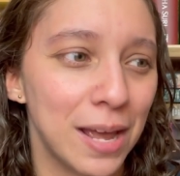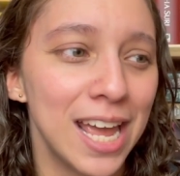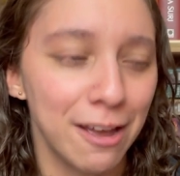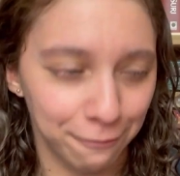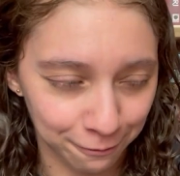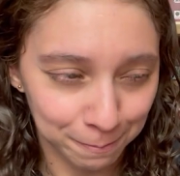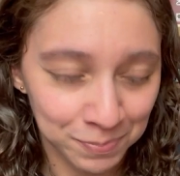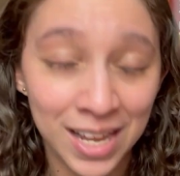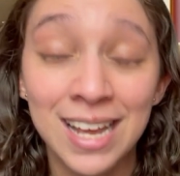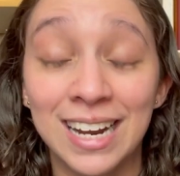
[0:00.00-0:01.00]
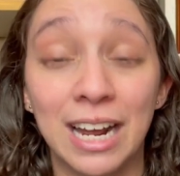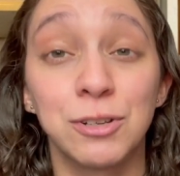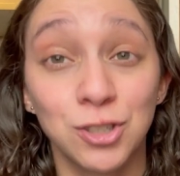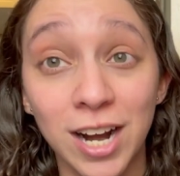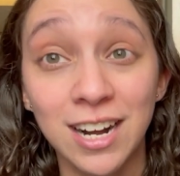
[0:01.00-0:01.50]
If, like, I
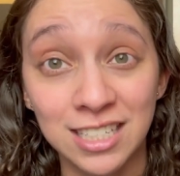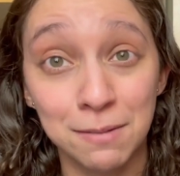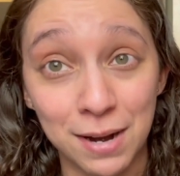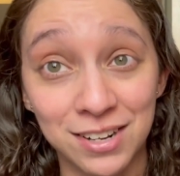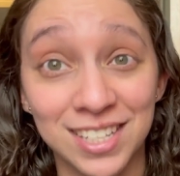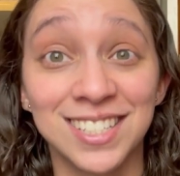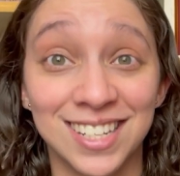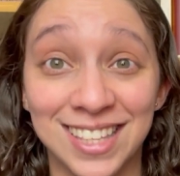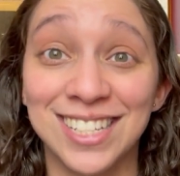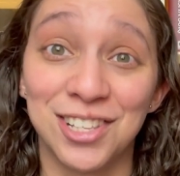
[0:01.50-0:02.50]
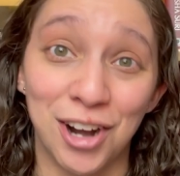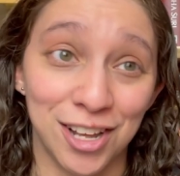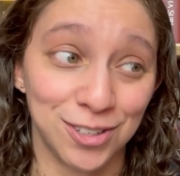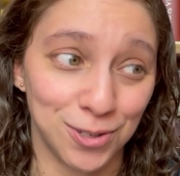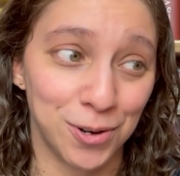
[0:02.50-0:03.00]
was trying not to compare things to things that
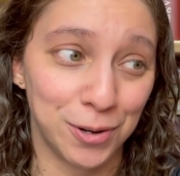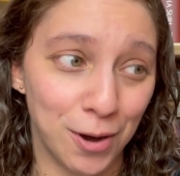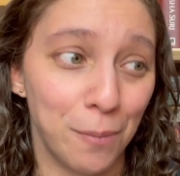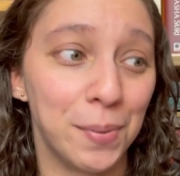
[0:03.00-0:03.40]
authors already wrote,